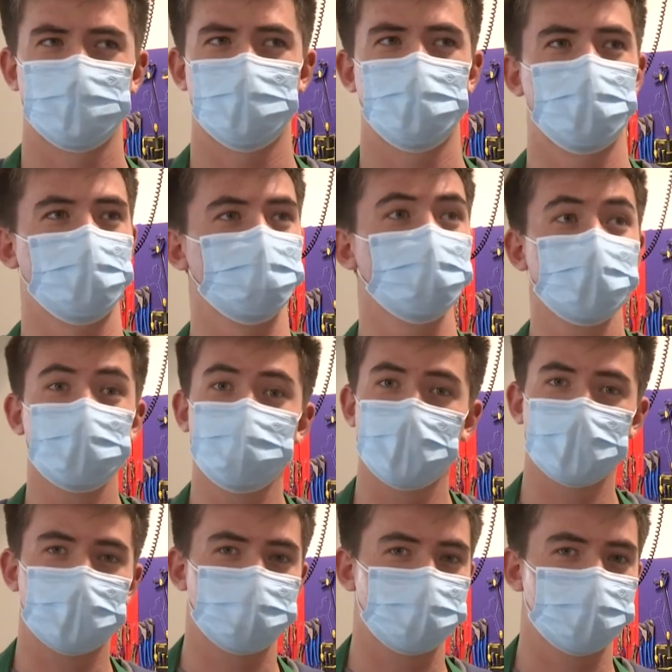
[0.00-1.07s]

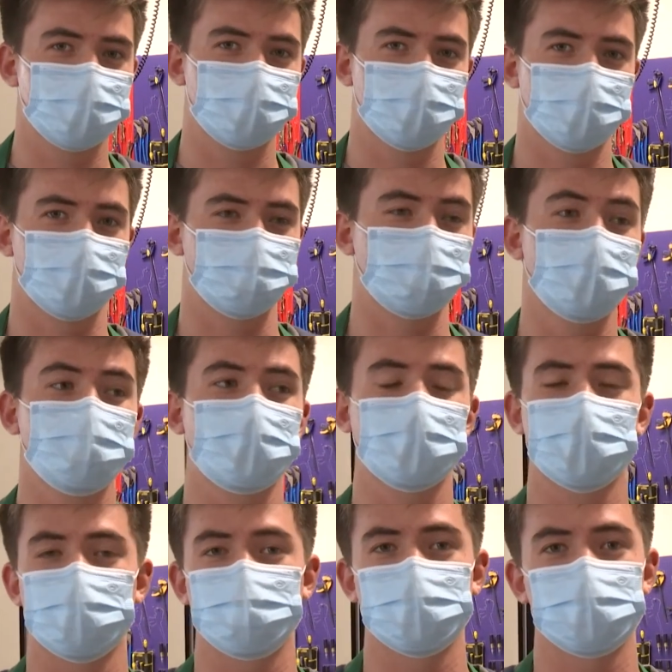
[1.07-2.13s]
woodworking
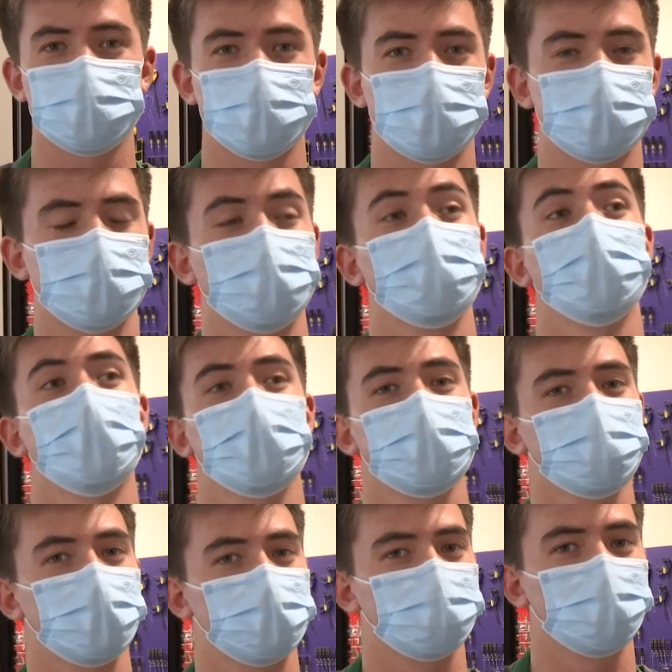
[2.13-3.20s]
machines, and much,
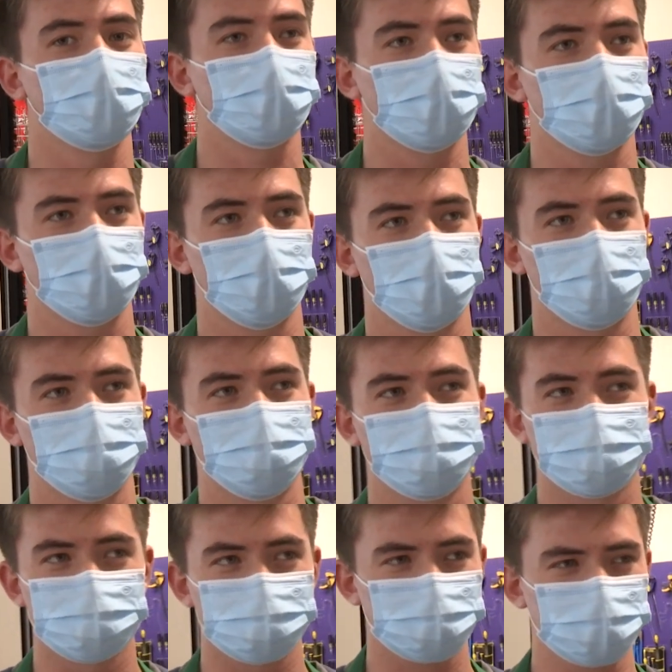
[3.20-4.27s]
much more.
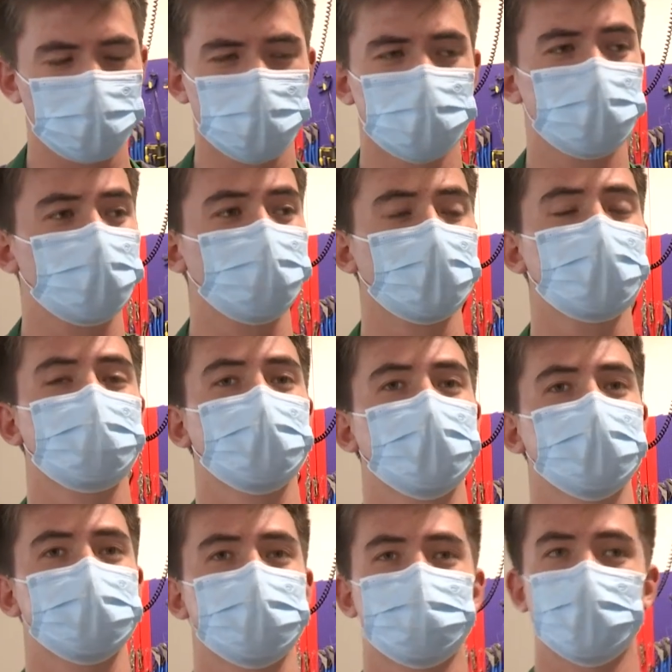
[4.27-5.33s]
It's a great
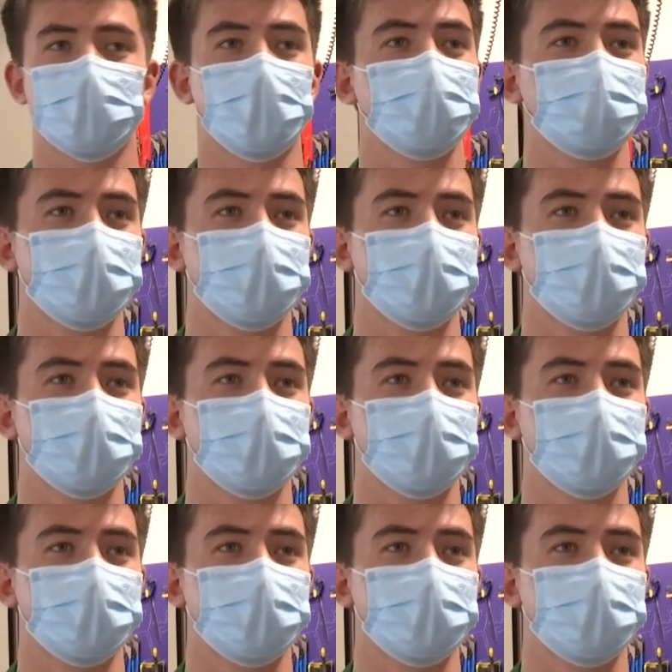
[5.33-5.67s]
place if you have